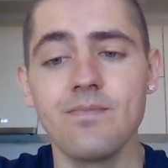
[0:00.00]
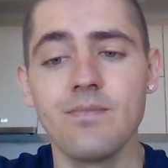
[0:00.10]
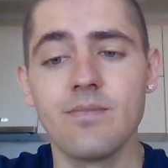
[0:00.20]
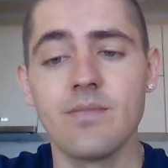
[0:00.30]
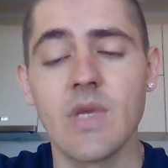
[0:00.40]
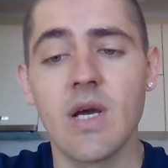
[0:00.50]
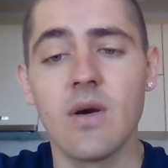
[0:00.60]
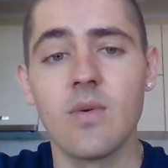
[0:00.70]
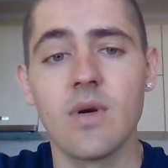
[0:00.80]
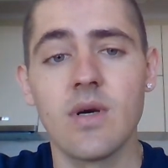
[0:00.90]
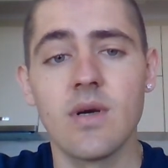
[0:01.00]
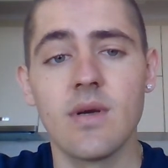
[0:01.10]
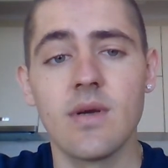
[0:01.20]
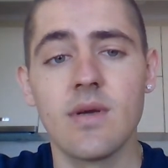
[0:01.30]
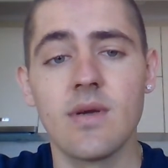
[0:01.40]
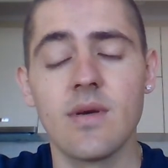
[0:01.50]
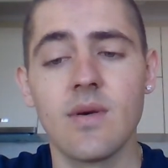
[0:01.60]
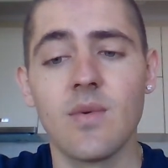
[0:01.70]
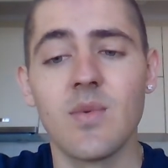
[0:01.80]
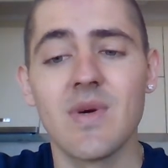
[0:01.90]
Now, uh,
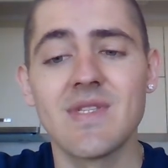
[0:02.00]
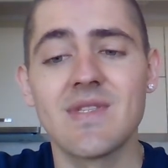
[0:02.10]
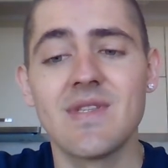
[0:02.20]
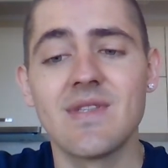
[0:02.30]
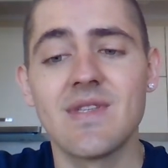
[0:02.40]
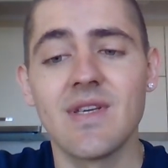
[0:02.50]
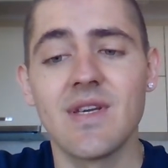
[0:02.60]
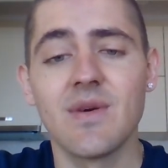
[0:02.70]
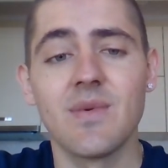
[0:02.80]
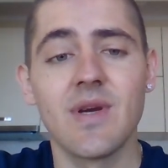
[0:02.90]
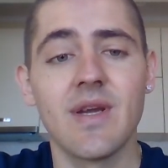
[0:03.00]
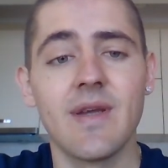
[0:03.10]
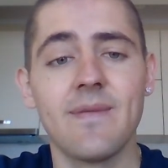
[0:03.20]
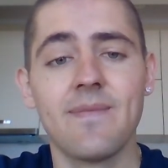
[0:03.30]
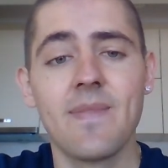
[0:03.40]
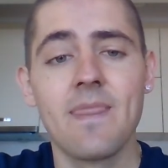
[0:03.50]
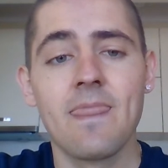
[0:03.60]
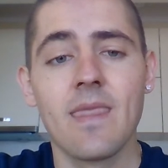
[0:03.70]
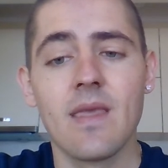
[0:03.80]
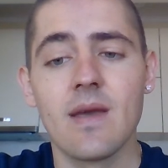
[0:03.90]
what's the takeaway?
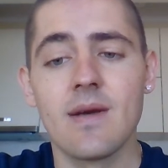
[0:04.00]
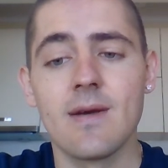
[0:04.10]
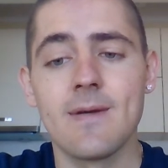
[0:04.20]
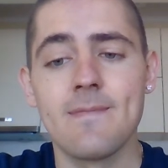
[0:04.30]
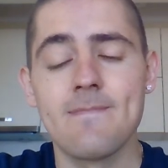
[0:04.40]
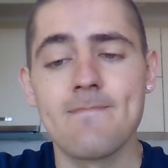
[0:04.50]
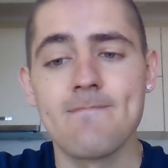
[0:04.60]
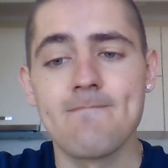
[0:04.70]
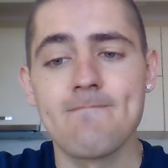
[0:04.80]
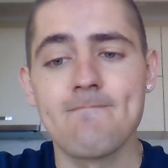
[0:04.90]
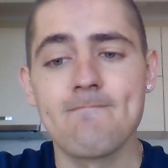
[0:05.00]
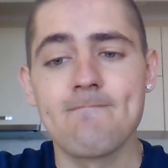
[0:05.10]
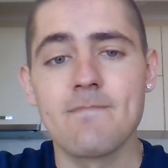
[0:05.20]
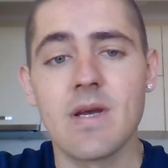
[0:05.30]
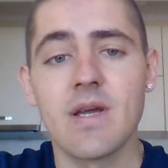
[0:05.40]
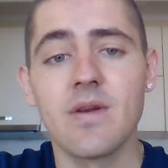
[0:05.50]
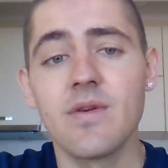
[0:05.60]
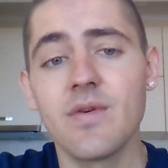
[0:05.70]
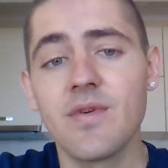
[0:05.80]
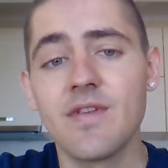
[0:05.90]
Um, I don't
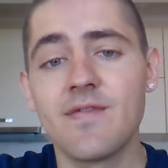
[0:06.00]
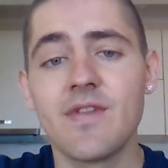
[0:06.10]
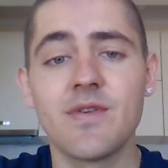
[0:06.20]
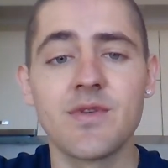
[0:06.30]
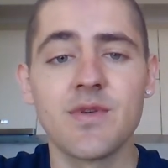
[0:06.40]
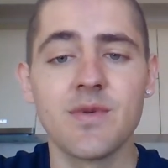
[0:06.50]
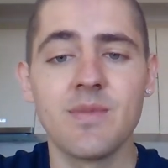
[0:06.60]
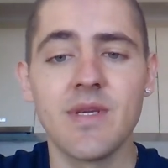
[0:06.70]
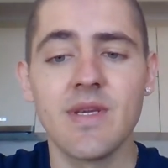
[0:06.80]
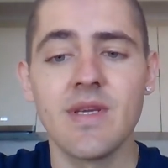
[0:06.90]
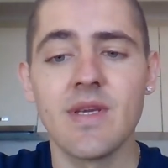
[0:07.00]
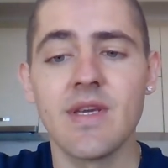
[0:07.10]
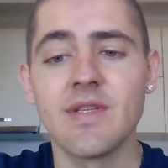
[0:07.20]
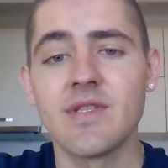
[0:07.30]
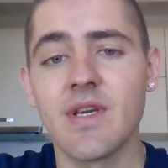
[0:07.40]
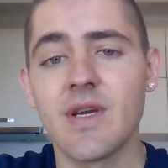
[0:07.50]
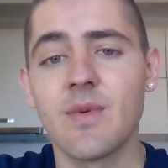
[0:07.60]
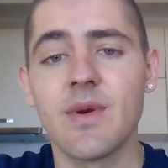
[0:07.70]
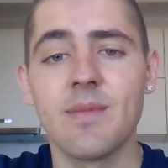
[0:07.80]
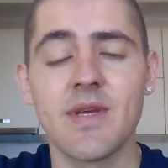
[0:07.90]
know if there should be a
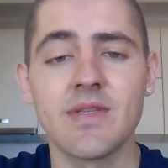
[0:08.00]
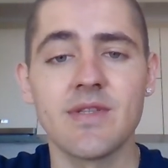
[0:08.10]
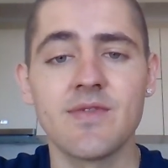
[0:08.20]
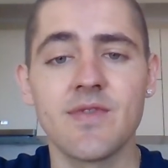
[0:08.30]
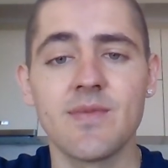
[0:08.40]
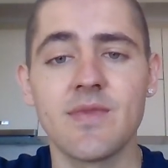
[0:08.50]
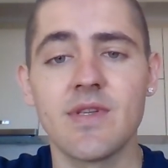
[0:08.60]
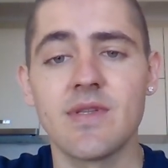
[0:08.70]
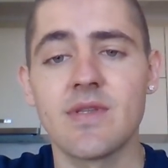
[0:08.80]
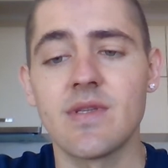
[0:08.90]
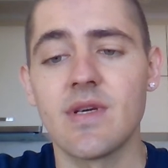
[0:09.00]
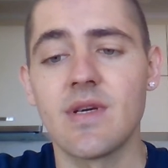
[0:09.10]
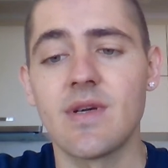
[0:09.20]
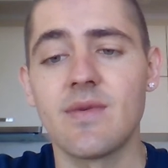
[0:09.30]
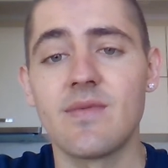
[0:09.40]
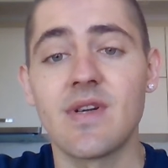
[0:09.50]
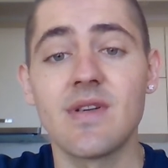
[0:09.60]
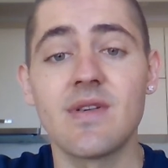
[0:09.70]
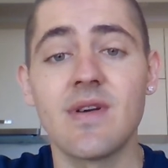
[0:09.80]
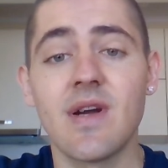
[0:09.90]
takeaway message from this. Uh,
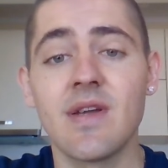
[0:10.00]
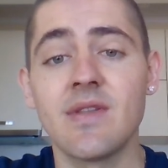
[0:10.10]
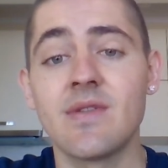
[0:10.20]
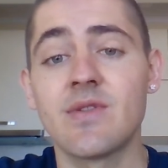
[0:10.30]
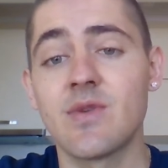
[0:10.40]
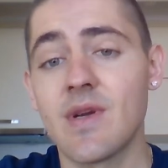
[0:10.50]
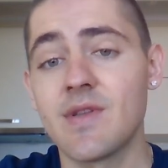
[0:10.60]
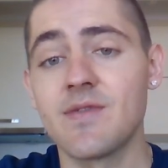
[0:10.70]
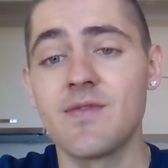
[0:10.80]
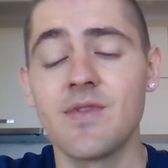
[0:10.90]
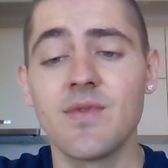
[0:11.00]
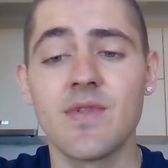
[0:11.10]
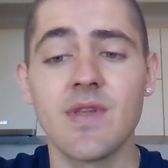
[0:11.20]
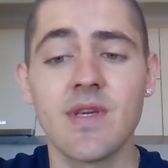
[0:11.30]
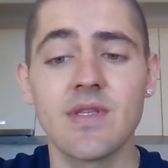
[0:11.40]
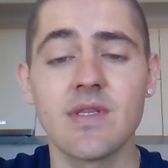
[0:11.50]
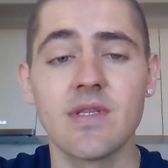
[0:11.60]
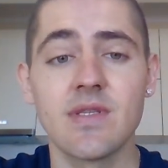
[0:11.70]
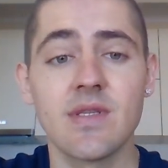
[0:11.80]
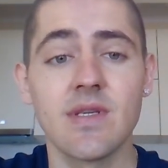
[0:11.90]
rather, I try to view things
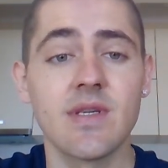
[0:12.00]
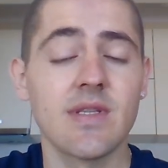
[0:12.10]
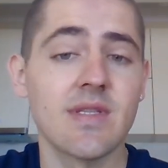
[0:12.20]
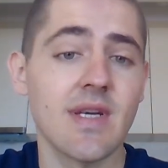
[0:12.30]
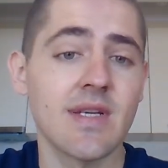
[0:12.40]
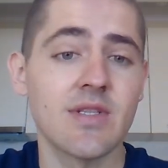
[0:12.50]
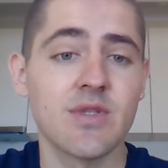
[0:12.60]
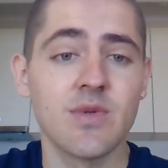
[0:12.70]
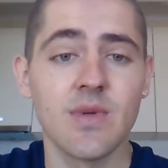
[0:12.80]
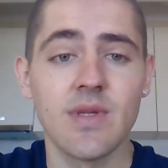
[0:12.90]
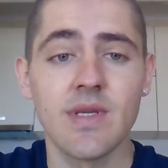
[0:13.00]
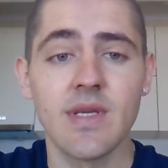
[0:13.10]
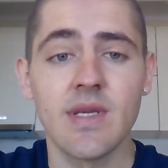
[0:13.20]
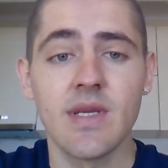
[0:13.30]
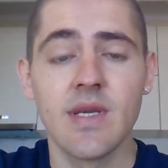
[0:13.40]
con- contextually.